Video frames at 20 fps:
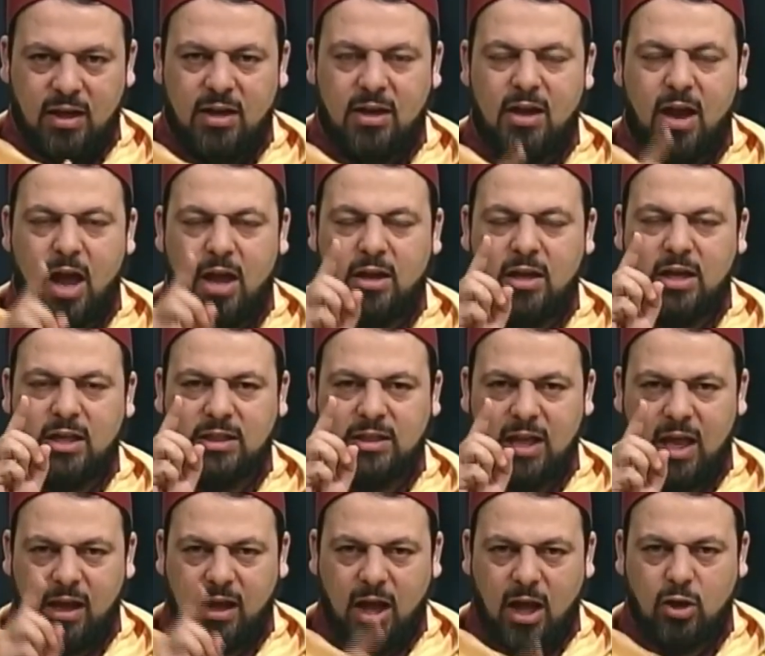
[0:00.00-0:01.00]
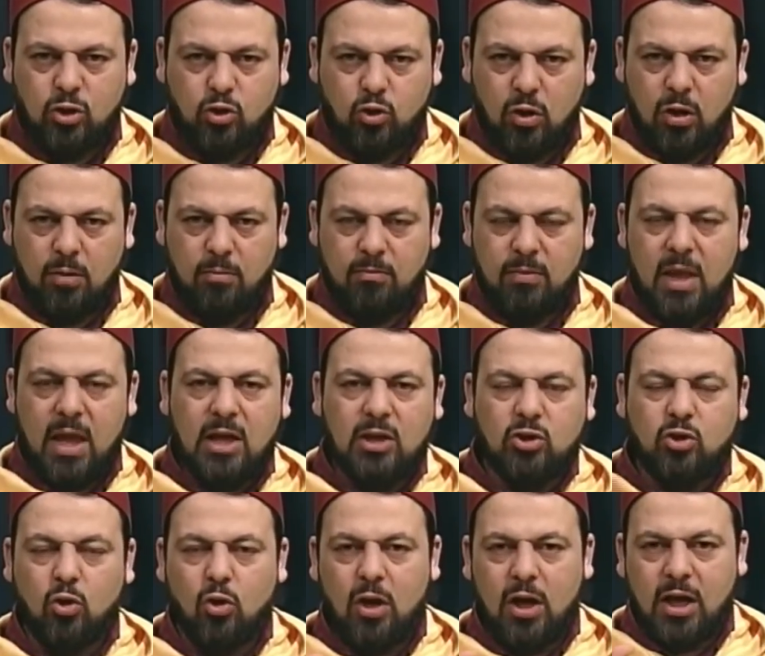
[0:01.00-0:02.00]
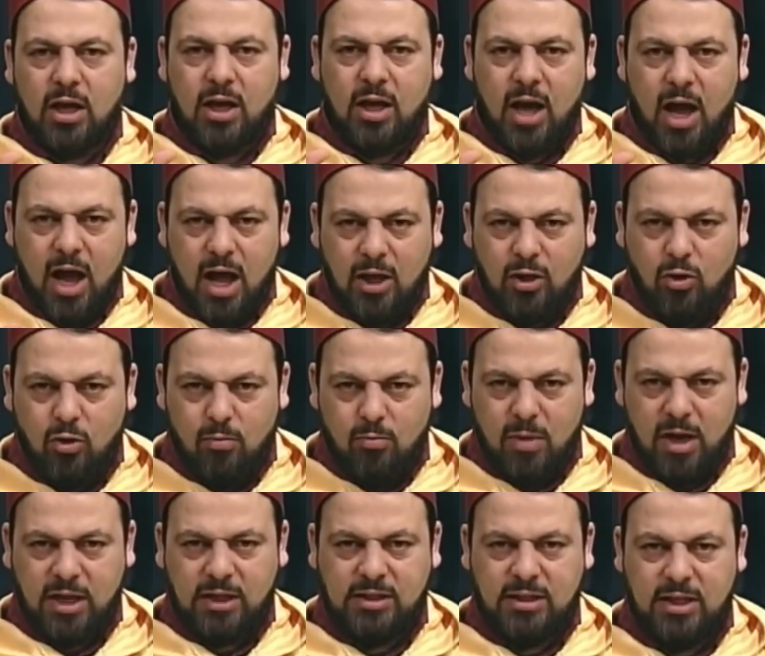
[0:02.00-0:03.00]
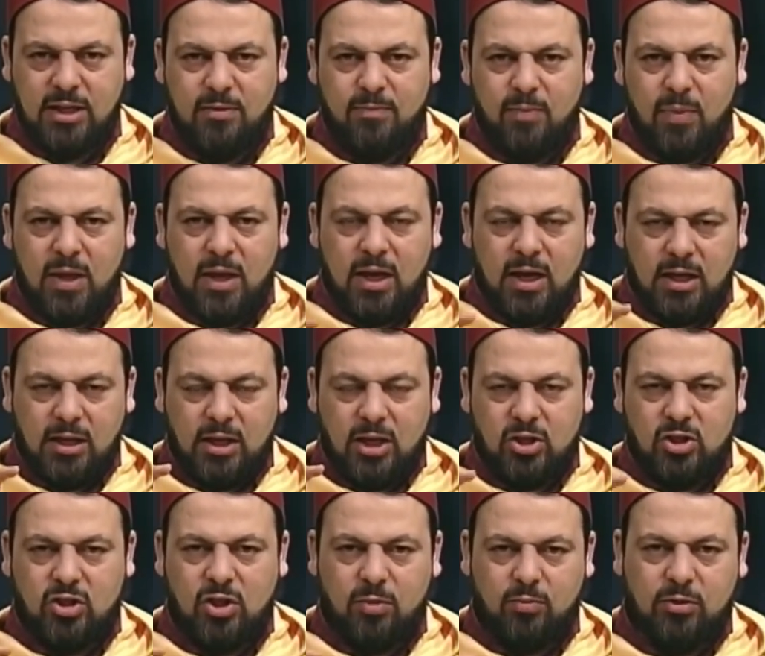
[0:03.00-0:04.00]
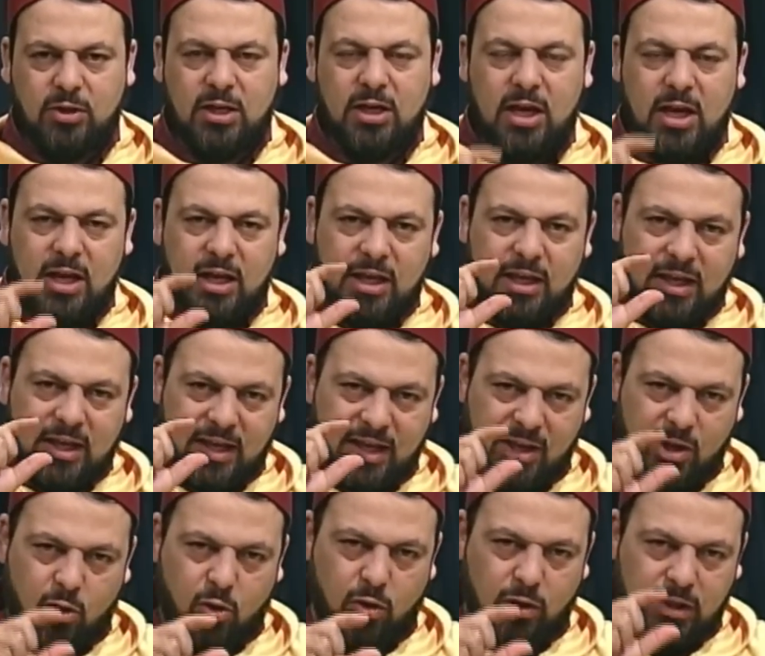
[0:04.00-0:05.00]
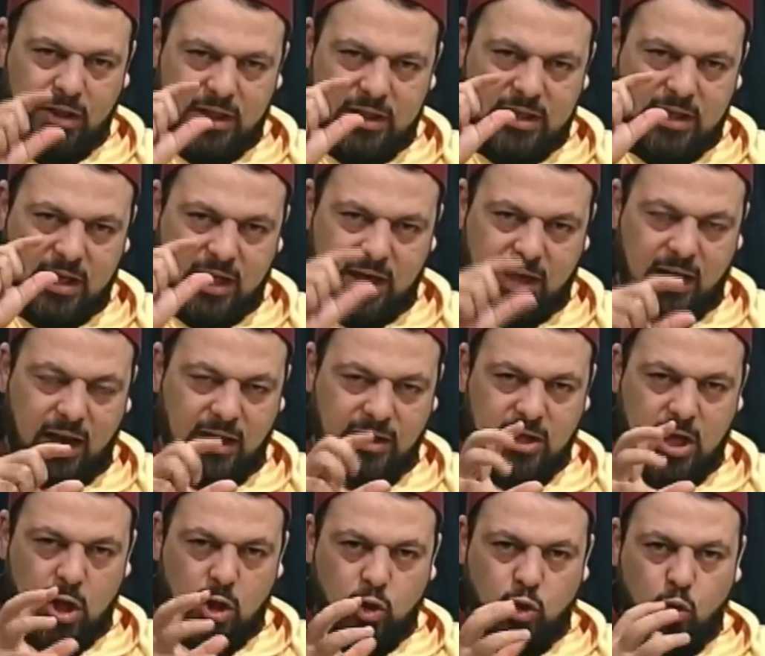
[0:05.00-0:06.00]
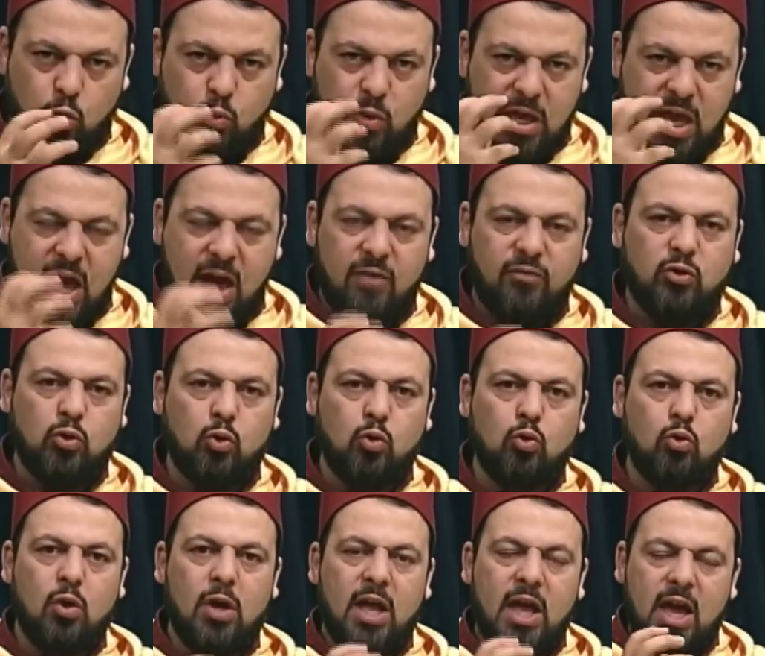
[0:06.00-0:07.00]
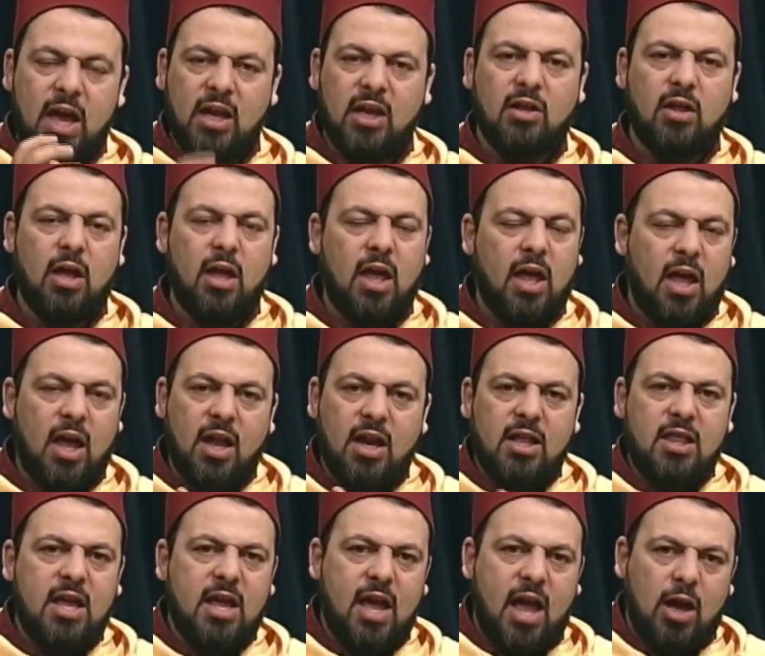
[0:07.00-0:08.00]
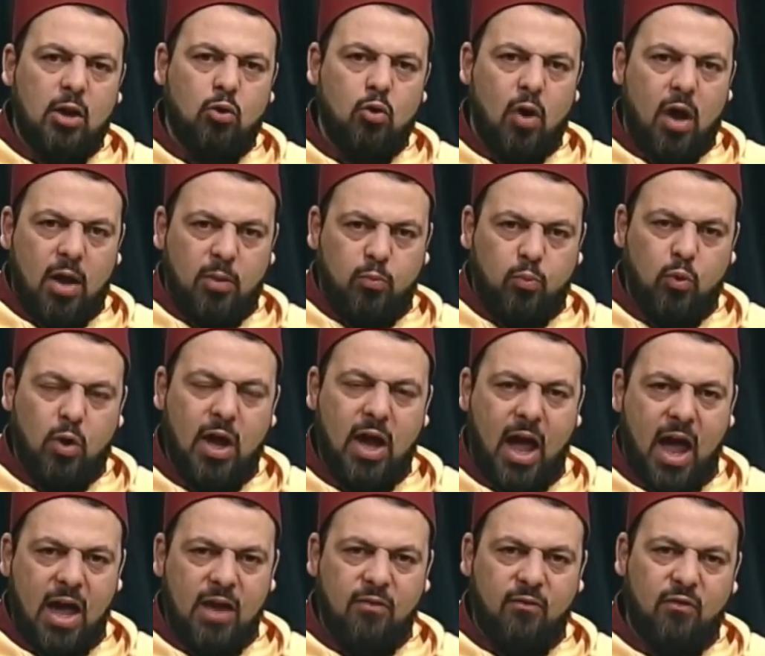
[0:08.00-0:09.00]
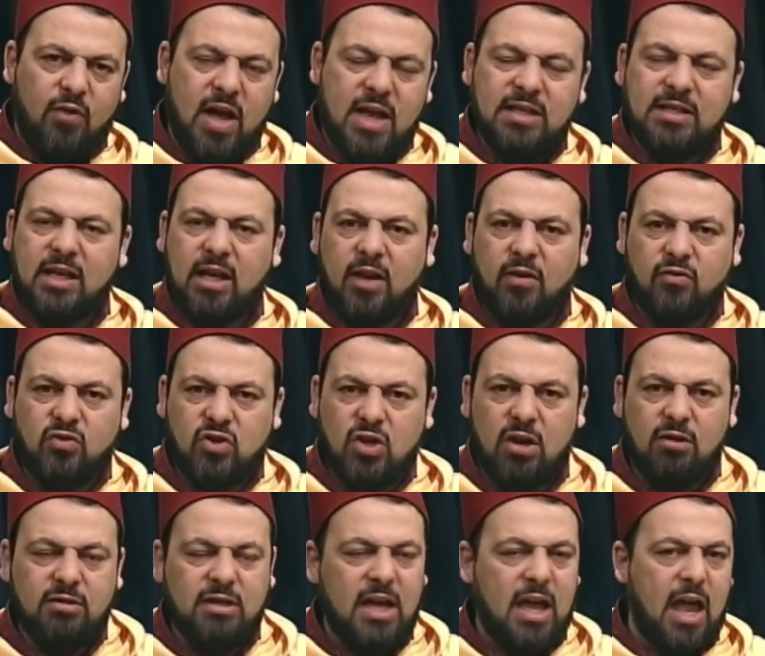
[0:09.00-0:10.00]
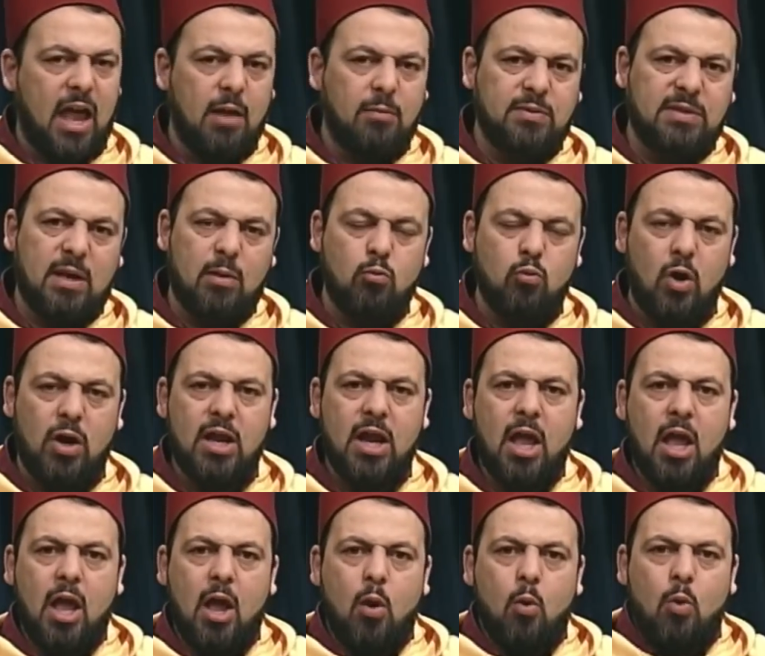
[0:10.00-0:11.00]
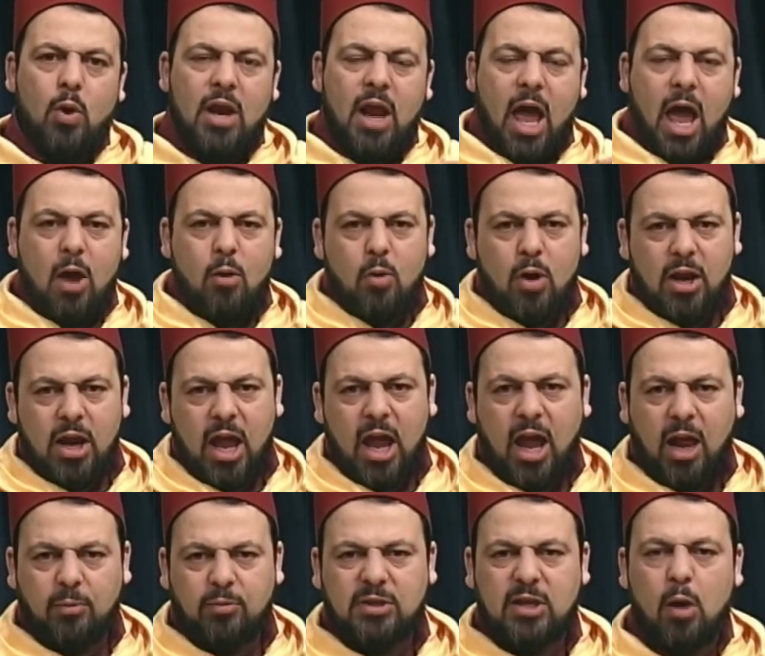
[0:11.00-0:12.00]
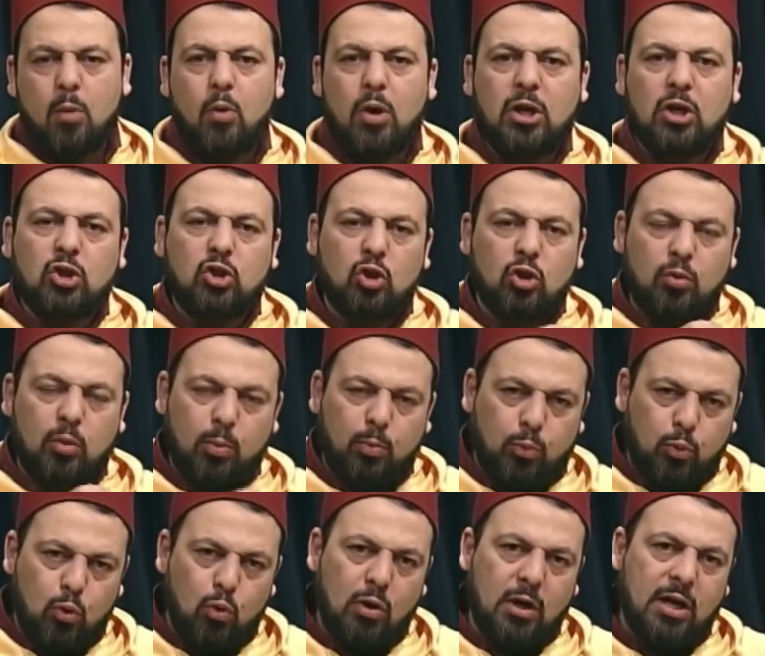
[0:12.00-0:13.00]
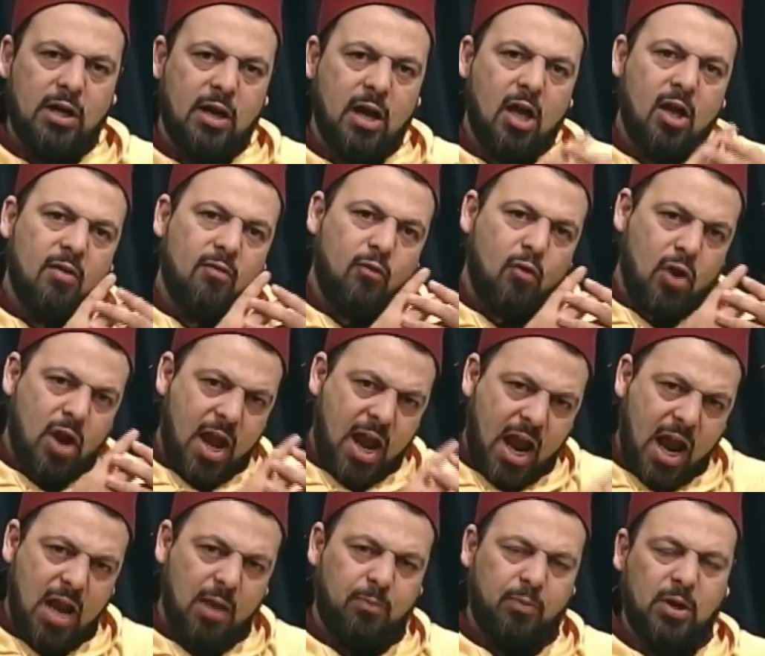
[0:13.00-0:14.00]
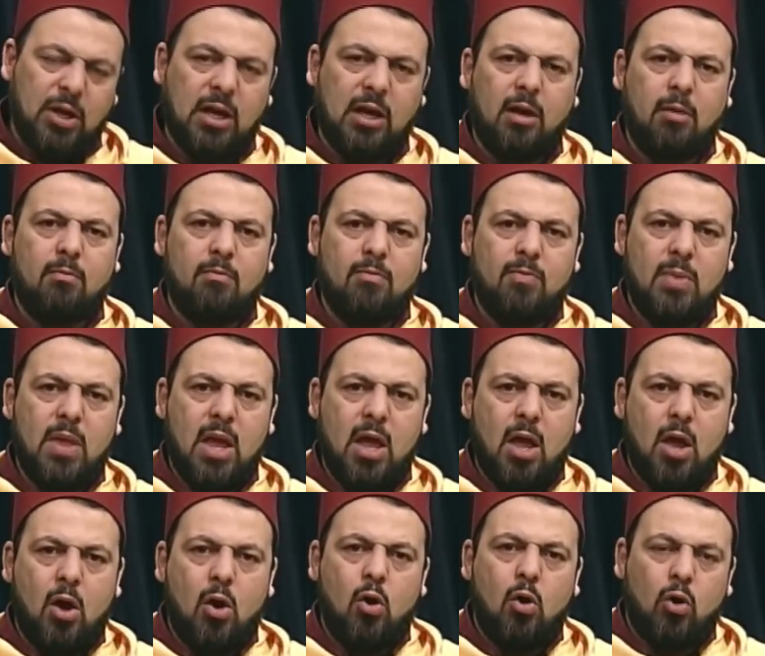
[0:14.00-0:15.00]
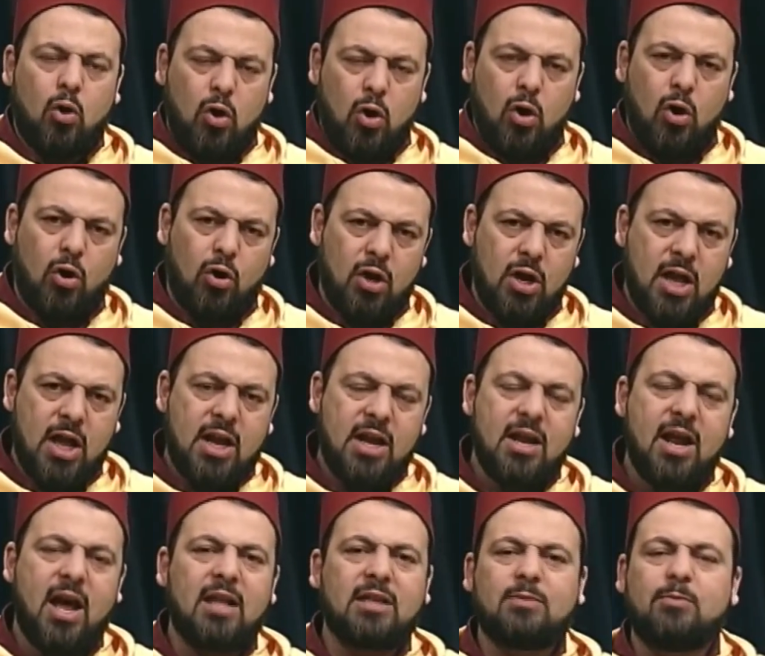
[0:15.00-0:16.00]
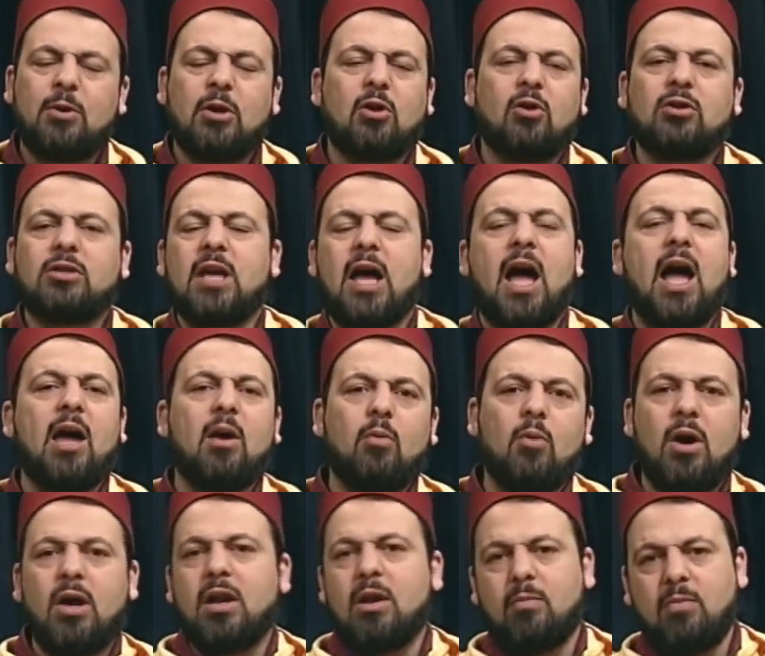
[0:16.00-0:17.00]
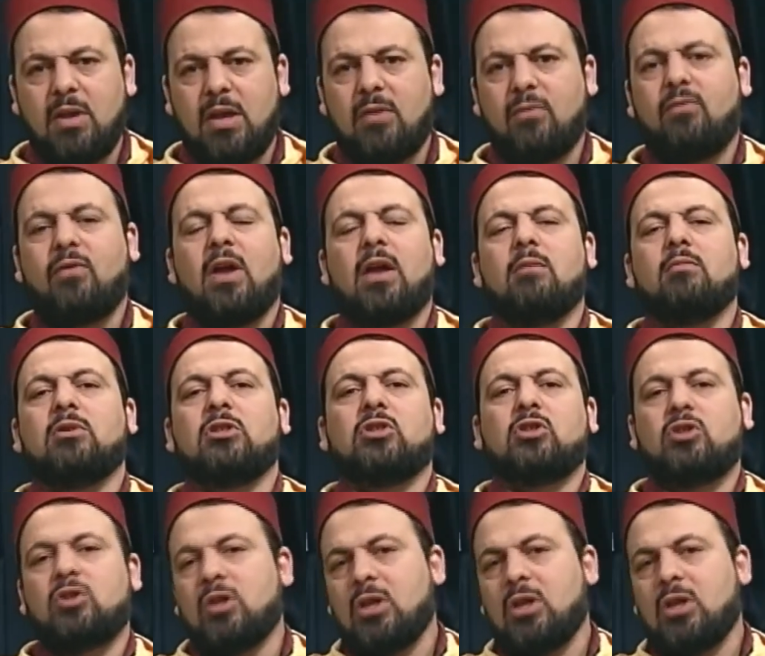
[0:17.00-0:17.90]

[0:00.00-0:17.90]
None is like unto him. So God Almighty, in that chapter, he called it ikhlas. So we have to do any, anything I do. I pray, I fast, I give charity, I help someone. When I want to help someone, it should be purely for helping him or her, not because I want to be a famous